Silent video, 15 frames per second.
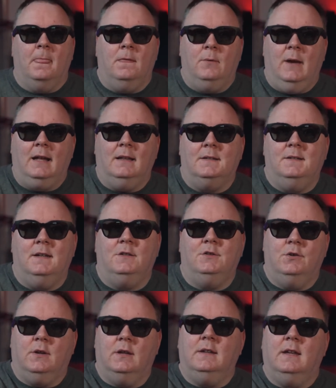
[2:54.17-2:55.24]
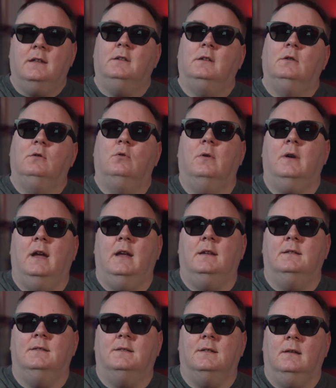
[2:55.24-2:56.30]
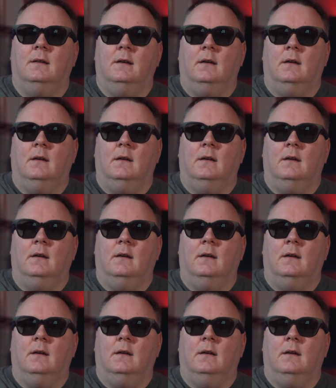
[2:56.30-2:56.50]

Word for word: the reality is you can get the lower end